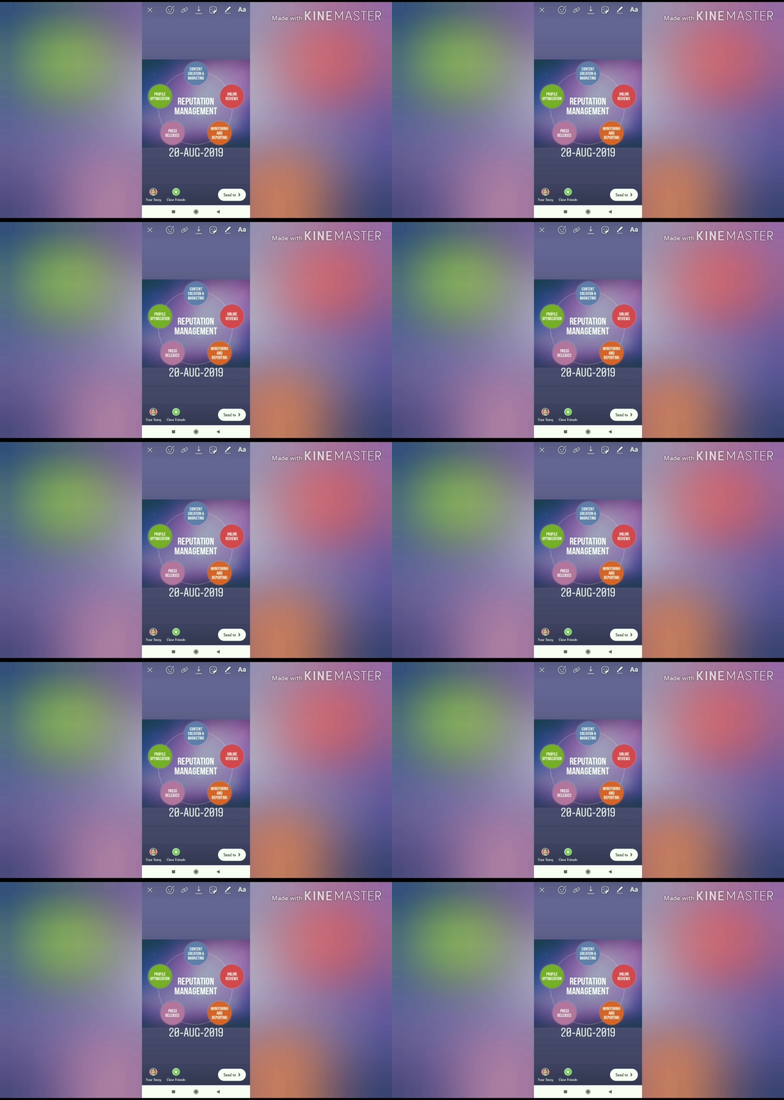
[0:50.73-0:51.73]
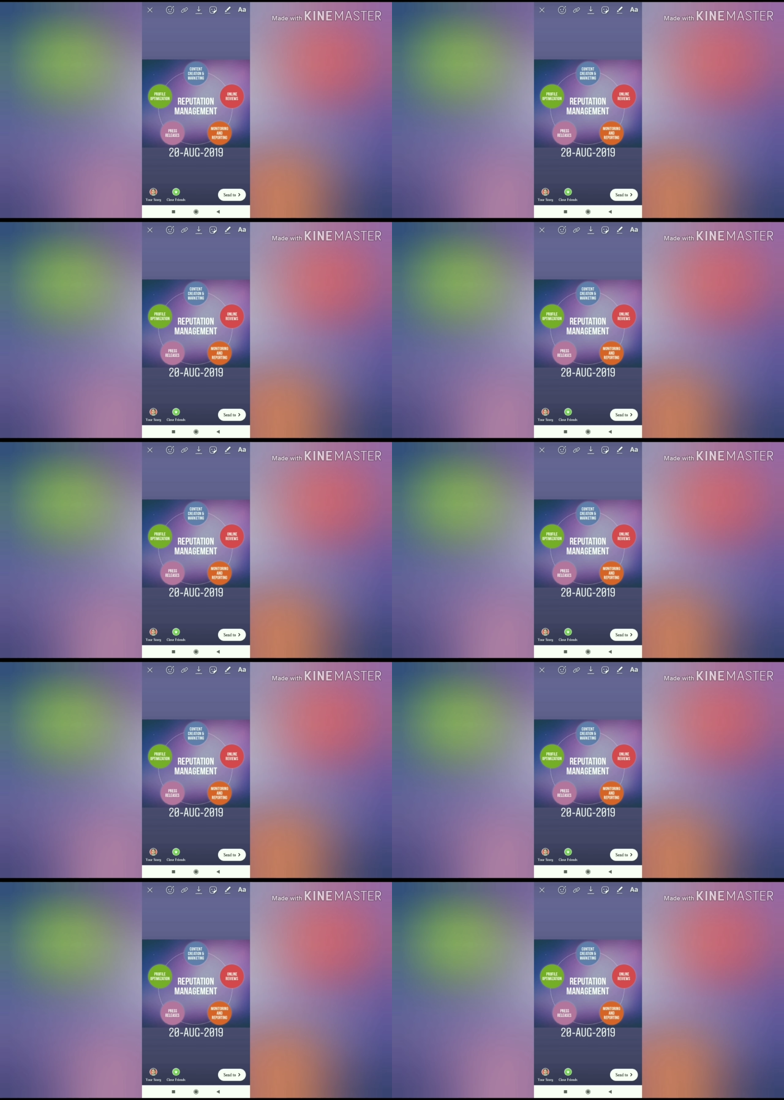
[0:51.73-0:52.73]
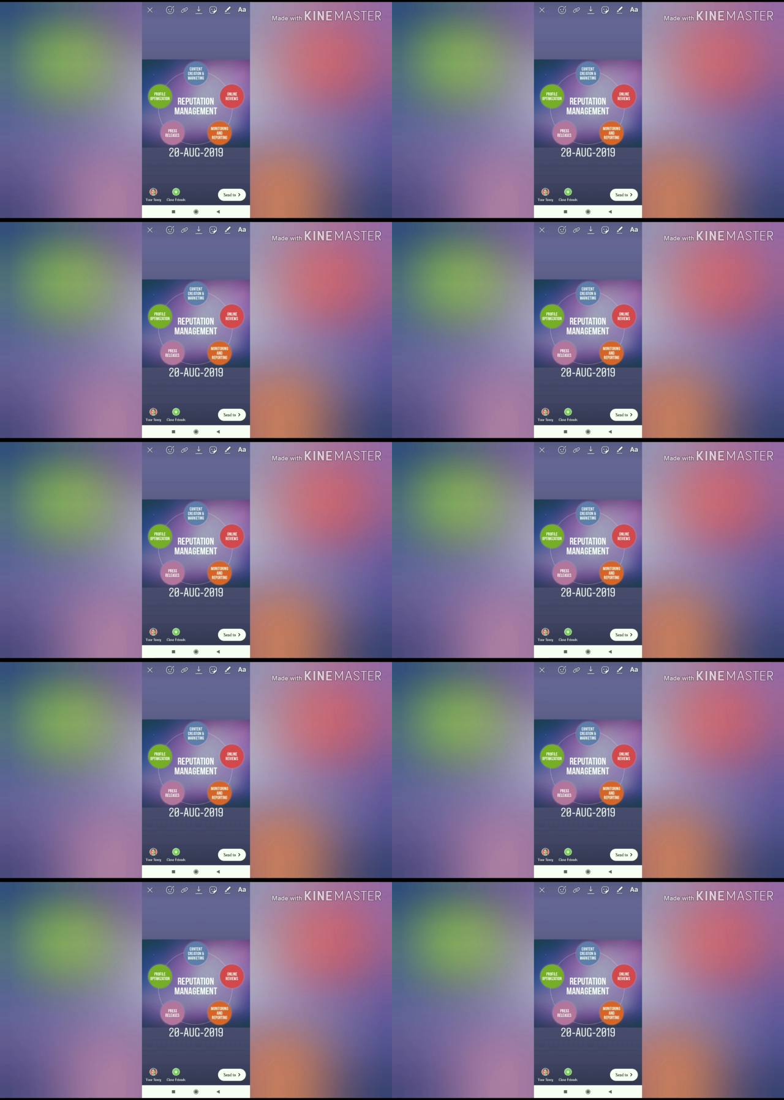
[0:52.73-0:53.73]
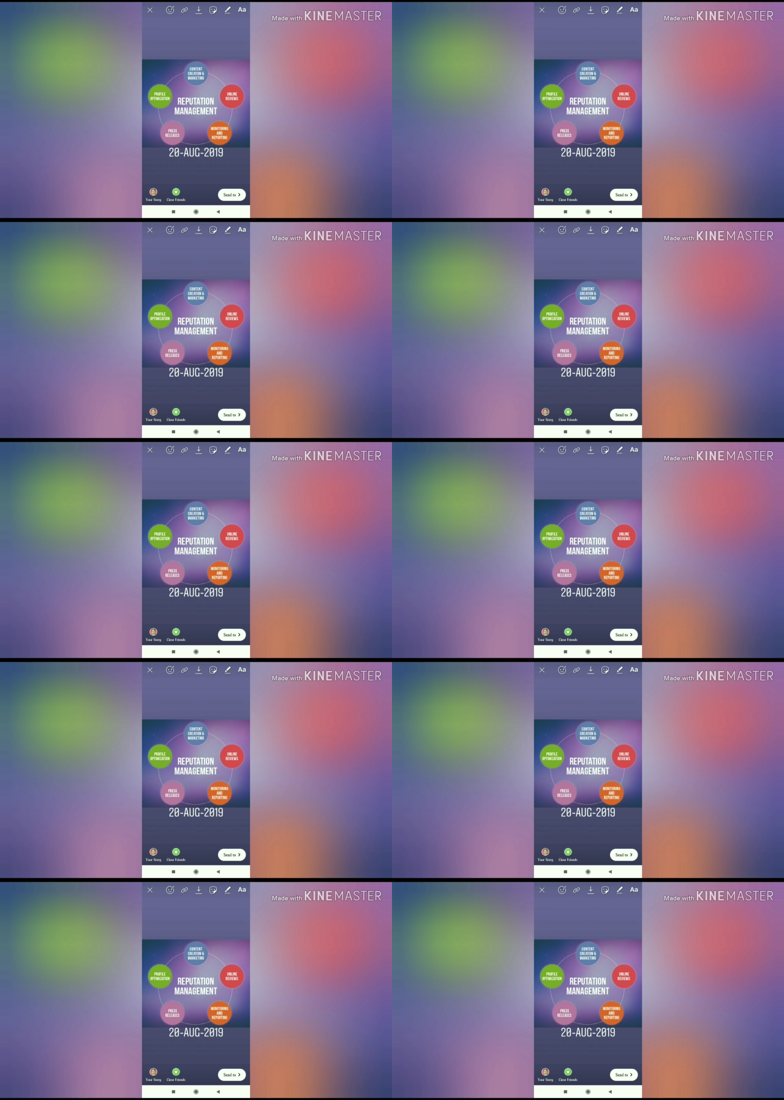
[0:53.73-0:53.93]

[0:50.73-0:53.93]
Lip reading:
[unreadable: no face in view]